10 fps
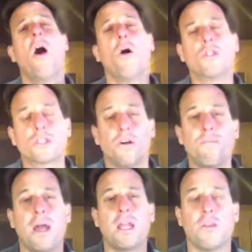Also, have
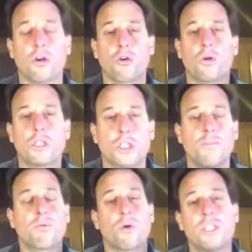many of the Christian
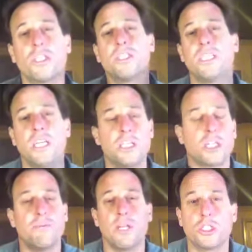preaching,
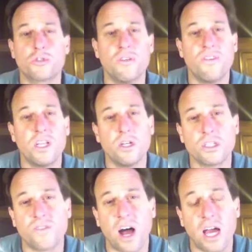teaching, ministry
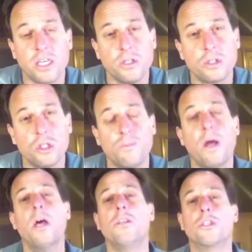videos via YouTube.
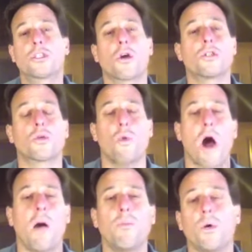The search
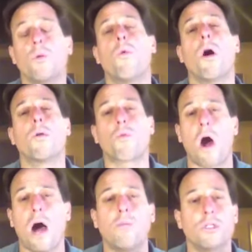Robb with one,
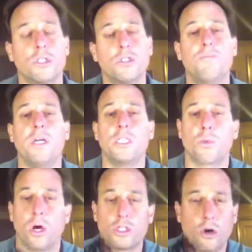Robb with two B's,
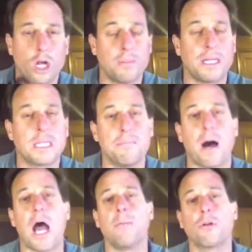where I talk about the
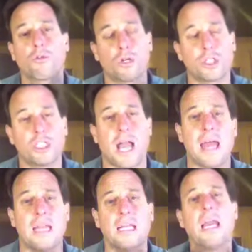Bible,
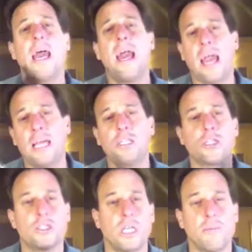Christianity,
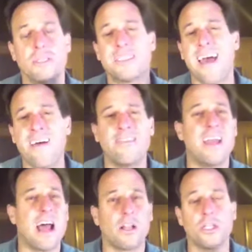angels, demons, heaven,
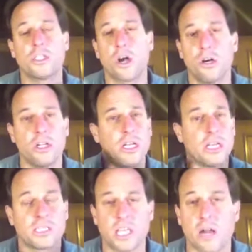hell, eternity,
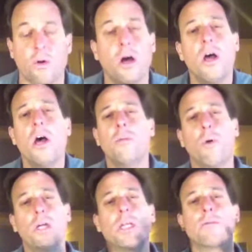etc.
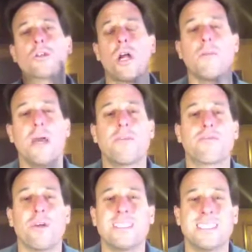Point I'm trying to make,
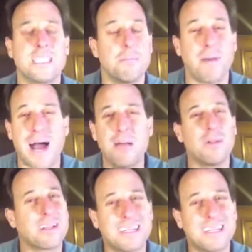friends, is the Bible